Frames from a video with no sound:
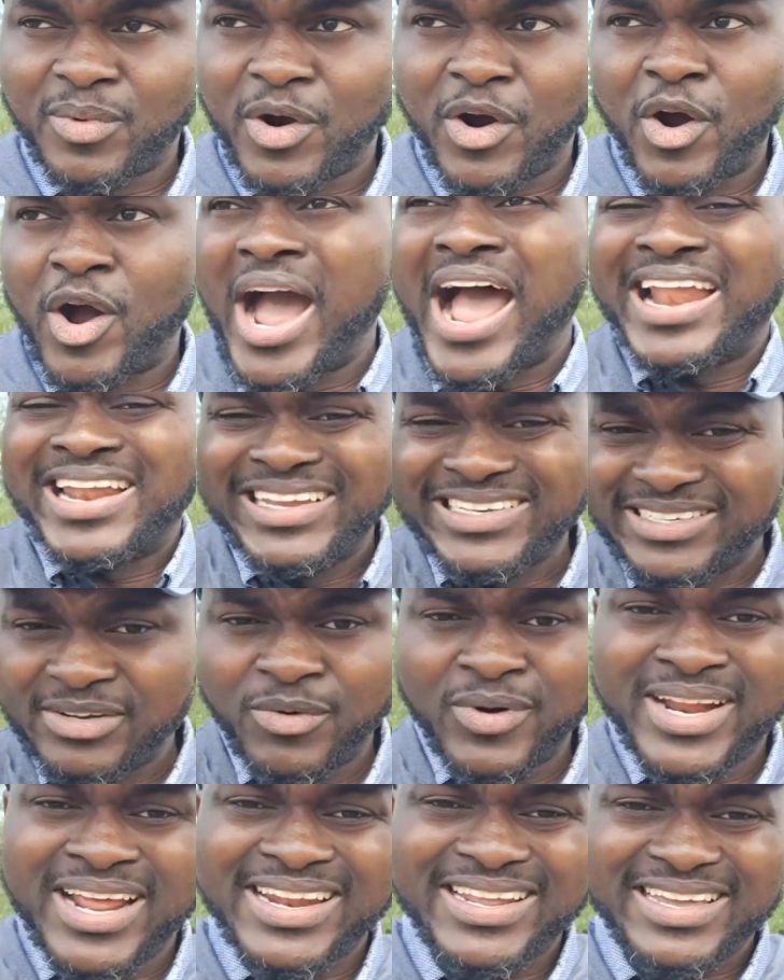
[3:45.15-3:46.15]
or at least the
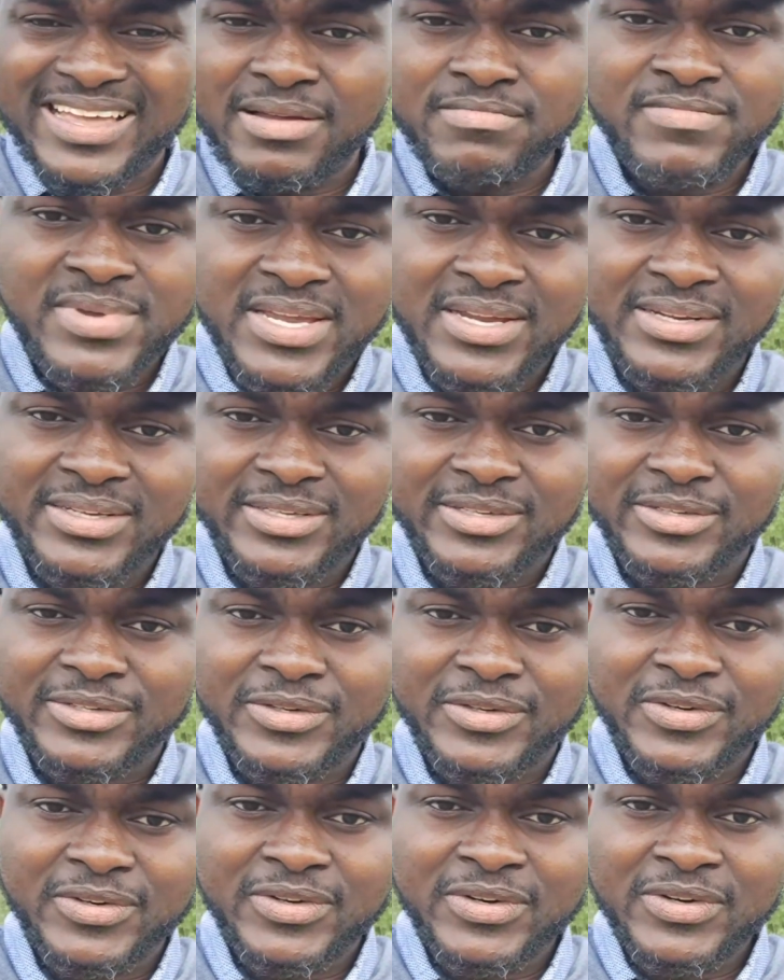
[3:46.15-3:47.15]
one that they can meet,
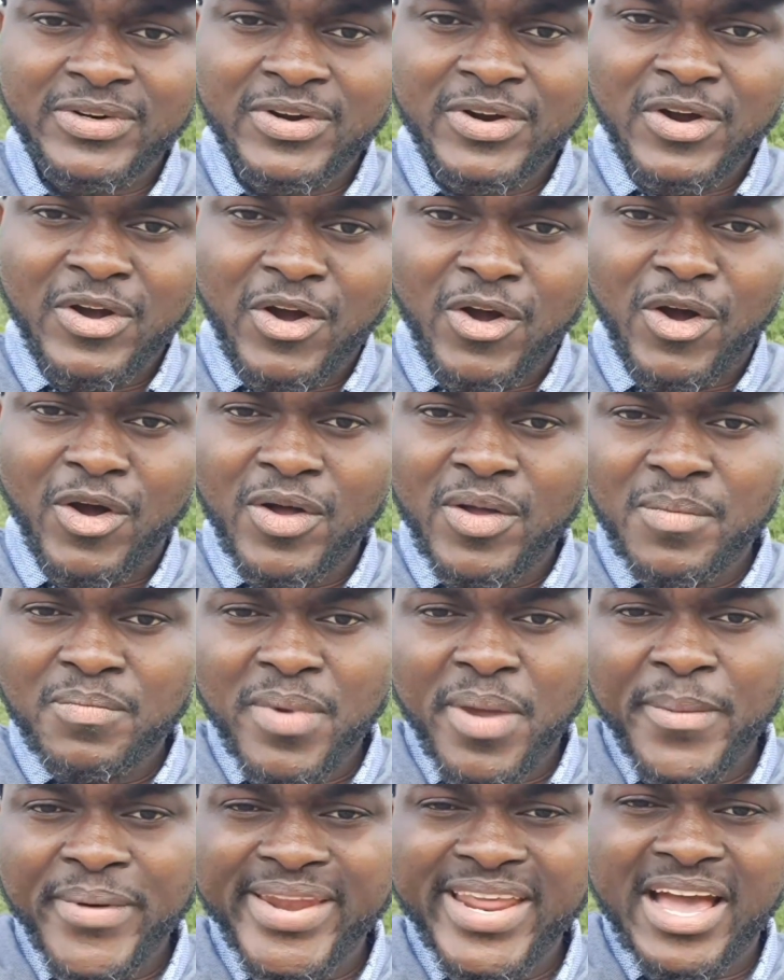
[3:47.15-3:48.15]
or
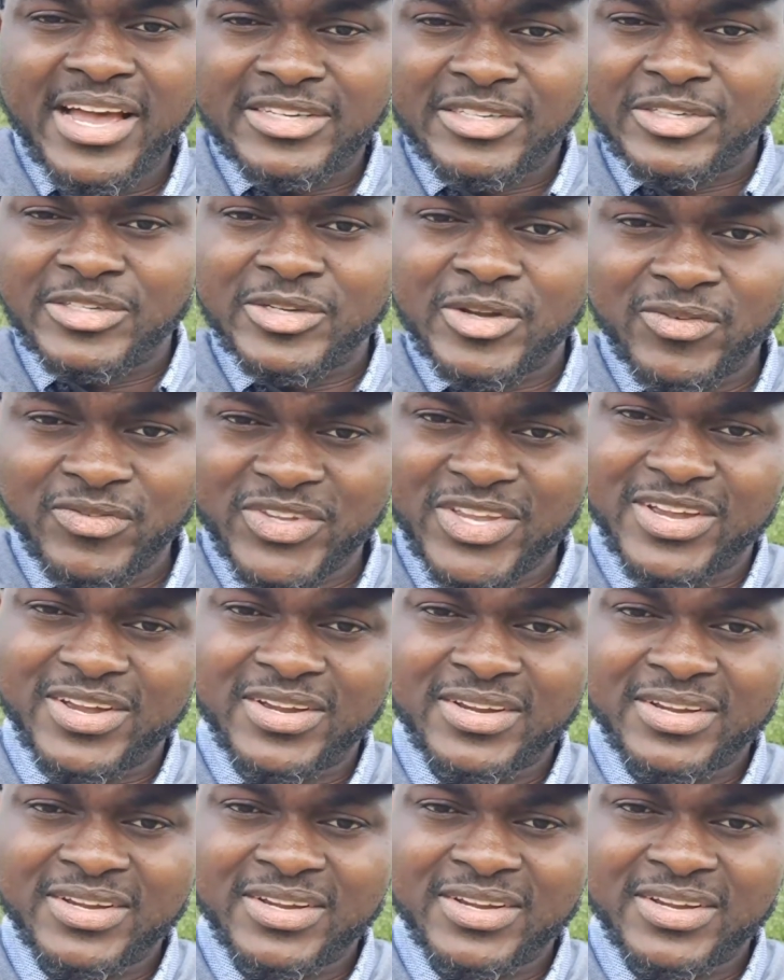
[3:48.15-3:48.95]
maybe they are softer.